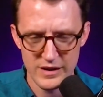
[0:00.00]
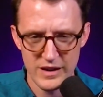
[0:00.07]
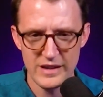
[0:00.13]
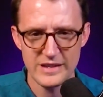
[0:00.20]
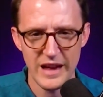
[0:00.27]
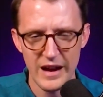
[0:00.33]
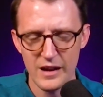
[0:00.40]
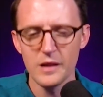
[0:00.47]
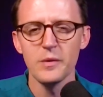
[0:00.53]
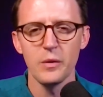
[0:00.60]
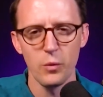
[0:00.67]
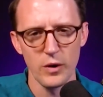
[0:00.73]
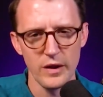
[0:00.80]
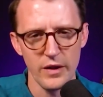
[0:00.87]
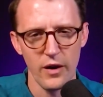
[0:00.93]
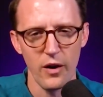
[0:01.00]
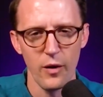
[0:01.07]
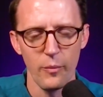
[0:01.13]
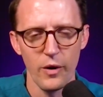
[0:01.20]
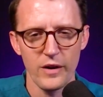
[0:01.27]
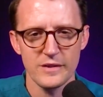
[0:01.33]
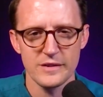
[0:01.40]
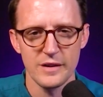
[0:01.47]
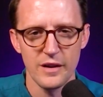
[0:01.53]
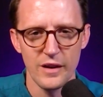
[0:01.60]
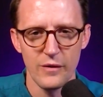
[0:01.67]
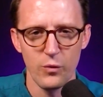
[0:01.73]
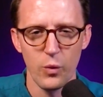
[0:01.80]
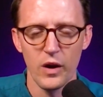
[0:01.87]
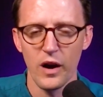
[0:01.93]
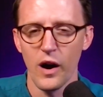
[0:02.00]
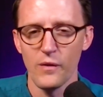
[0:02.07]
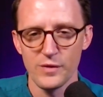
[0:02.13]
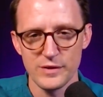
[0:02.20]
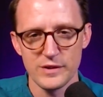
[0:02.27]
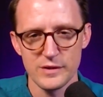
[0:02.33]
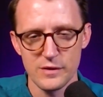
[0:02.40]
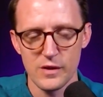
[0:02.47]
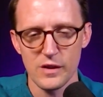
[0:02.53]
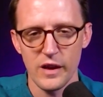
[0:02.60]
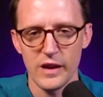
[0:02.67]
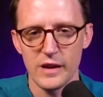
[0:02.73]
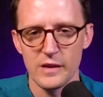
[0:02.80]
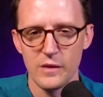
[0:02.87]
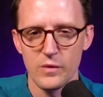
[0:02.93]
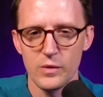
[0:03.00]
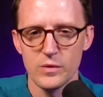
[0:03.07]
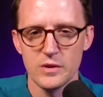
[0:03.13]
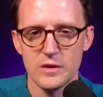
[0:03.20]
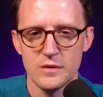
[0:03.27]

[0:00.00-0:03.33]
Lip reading: Is that going to be one of the hallmarks of what offices look like in the future?